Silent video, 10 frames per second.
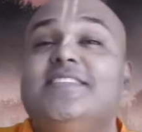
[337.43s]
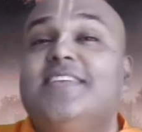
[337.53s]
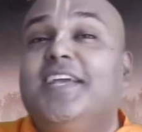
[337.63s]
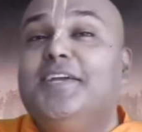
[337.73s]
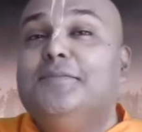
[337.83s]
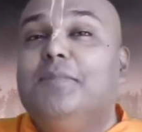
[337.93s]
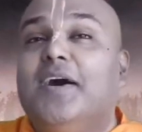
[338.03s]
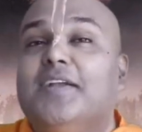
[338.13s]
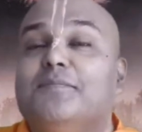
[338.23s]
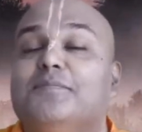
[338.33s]
the second
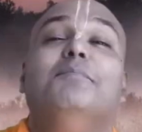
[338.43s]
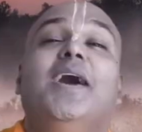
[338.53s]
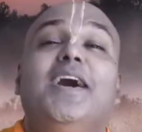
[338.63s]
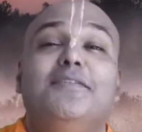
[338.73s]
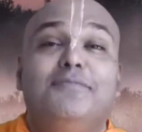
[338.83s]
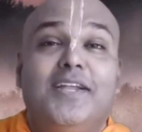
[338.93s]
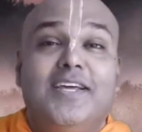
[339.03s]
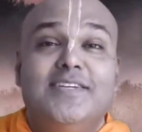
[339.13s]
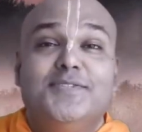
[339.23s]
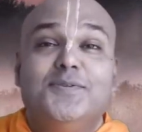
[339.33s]
part. Ma
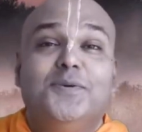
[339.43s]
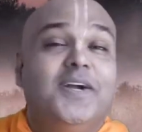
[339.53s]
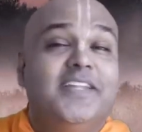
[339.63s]
phala su